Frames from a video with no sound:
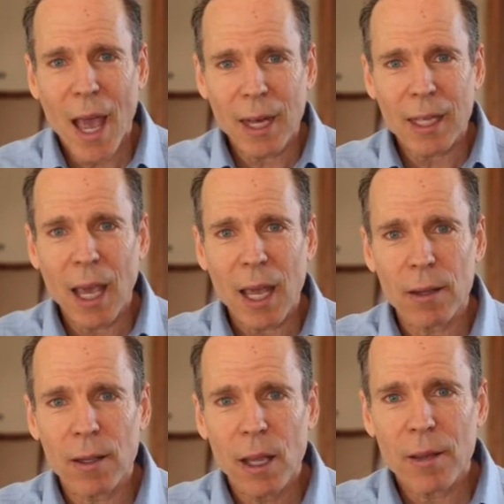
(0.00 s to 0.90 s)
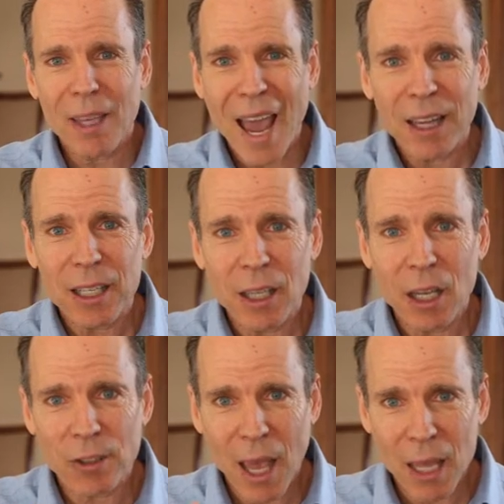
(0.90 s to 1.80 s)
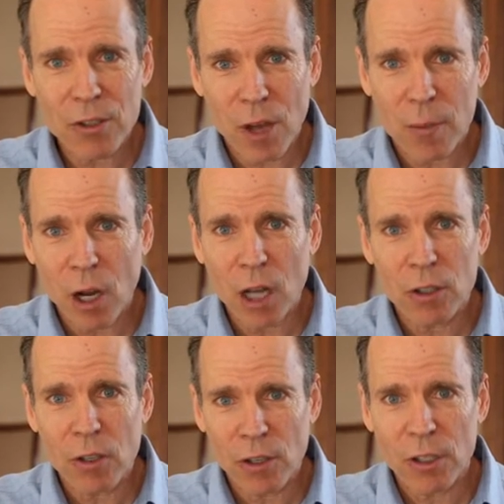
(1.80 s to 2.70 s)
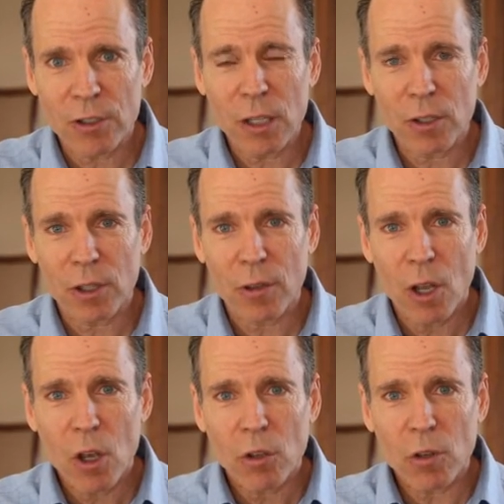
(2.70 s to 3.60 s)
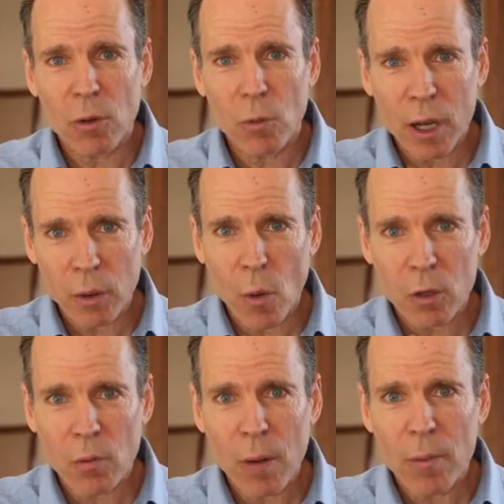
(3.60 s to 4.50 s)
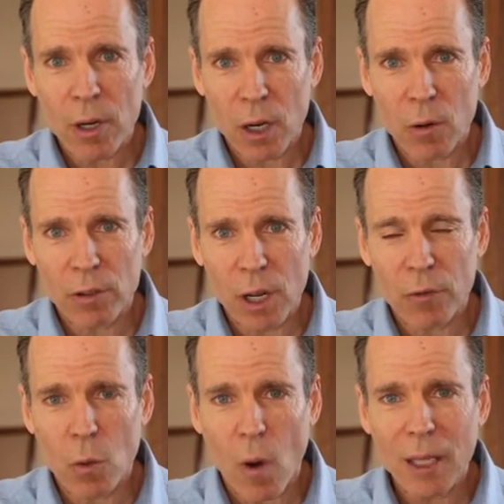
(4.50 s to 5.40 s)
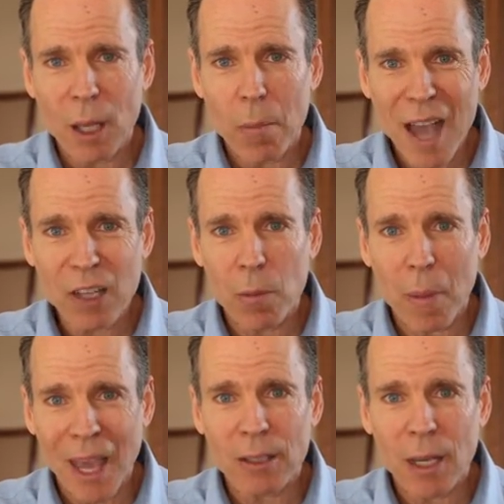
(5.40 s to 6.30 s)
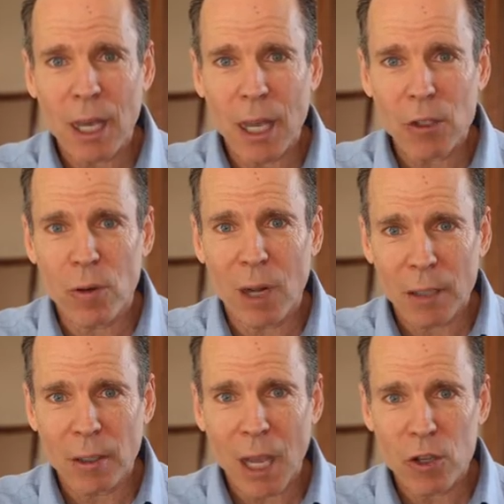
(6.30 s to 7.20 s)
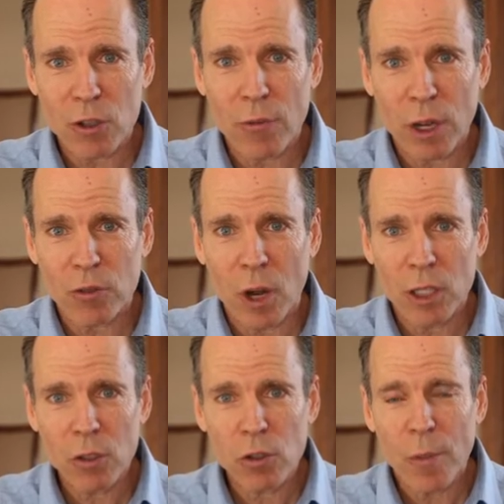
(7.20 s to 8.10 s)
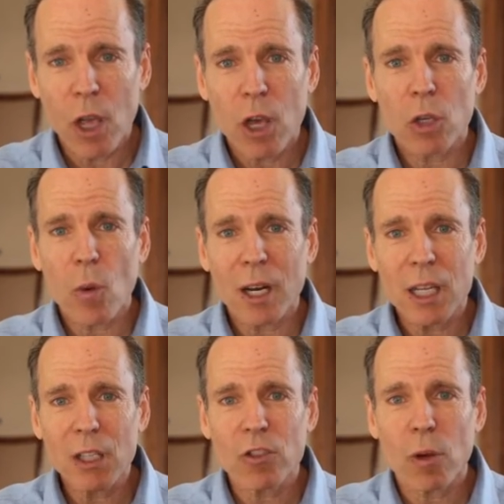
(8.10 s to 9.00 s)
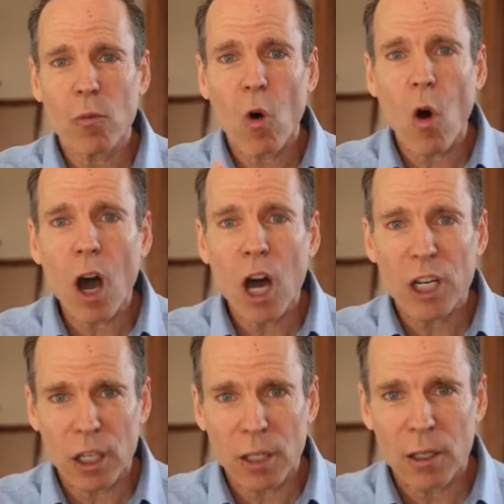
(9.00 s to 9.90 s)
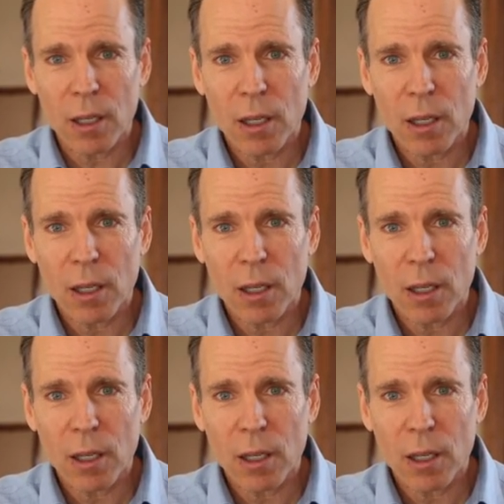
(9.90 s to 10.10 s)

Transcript: And again, the alliinase enzyme in onions is heat sensitive. So what you want to remember here is that if you want to get maximum anti-cancer and anti-aging effects from onions, you want to eat some raw onion